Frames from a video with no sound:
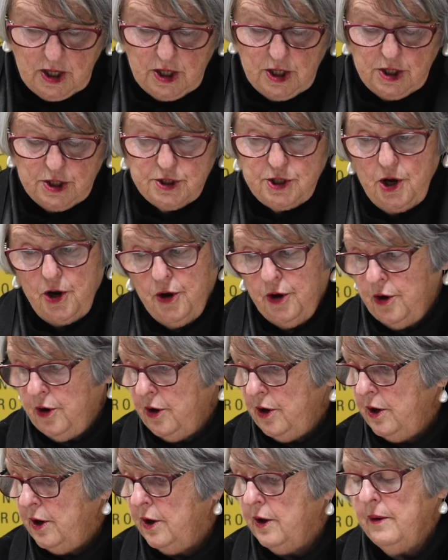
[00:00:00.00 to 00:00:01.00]
So,
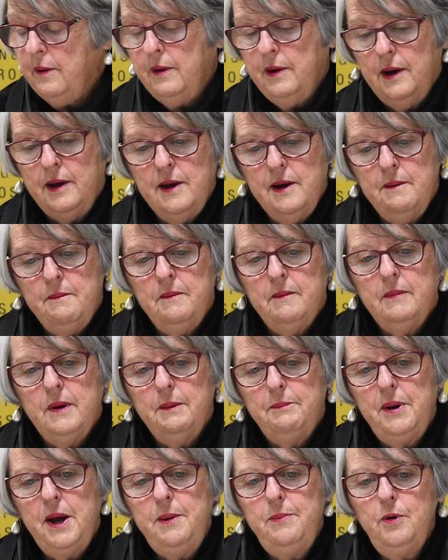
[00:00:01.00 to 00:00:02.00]

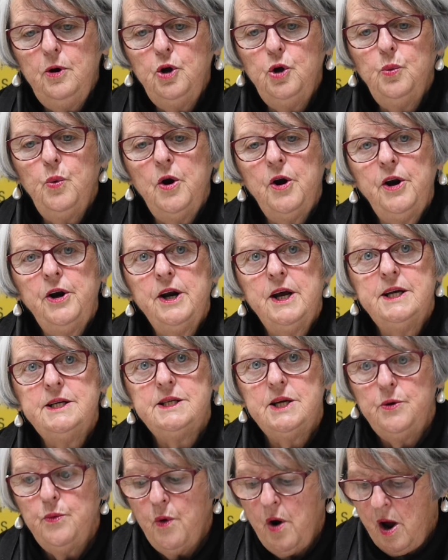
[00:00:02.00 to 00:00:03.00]
people who want an
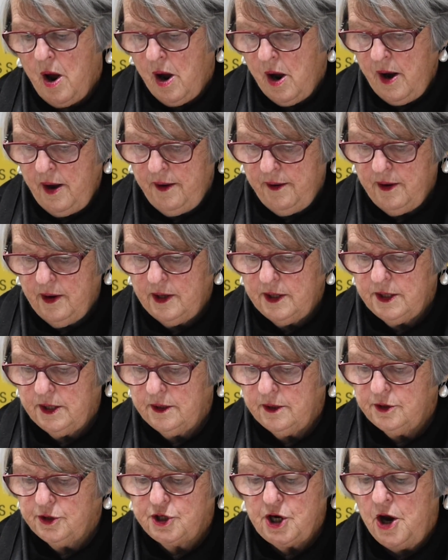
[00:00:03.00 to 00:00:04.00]
easy ride
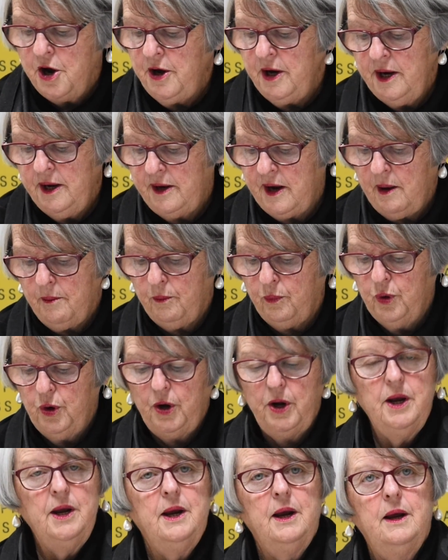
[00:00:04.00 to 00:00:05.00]
don't end up
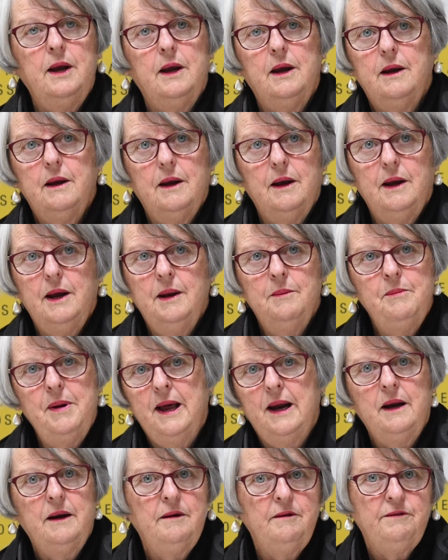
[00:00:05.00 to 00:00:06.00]
working in
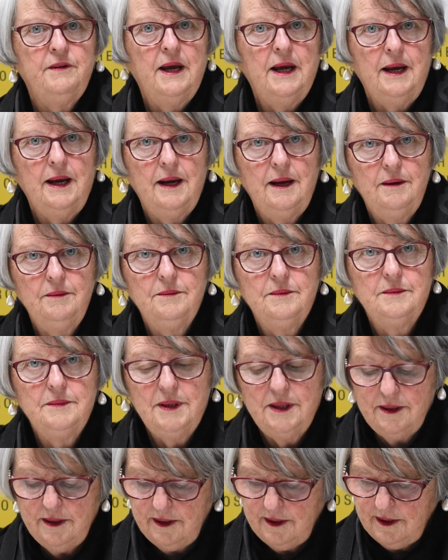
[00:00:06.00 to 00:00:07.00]
palliative care.
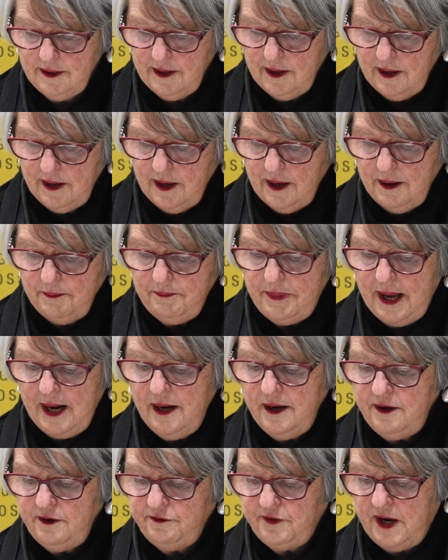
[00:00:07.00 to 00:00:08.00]

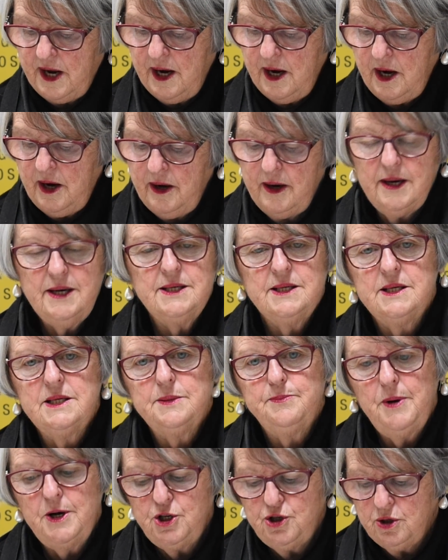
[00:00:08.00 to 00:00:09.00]
Palliative care is a
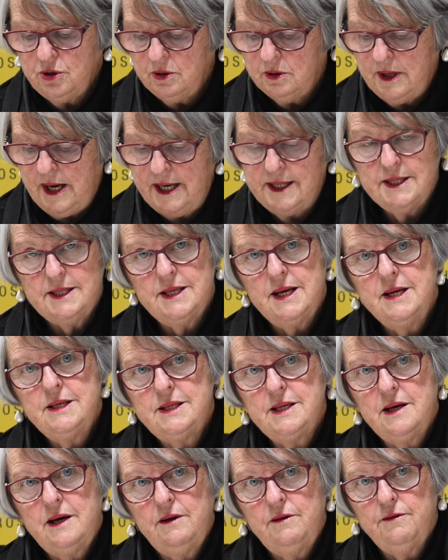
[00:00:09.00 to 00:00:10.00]
special and
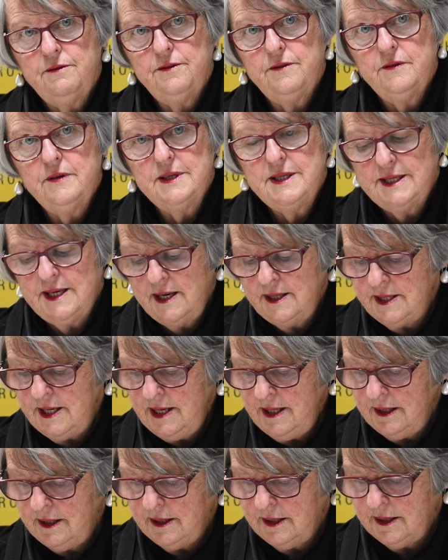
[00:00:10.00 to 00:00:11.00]
sensitive
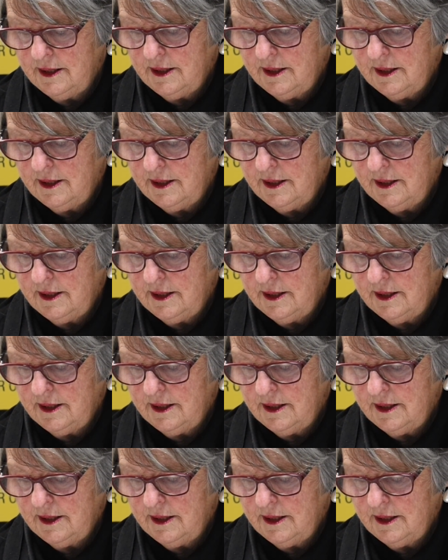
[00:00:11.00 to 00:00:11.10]
setting,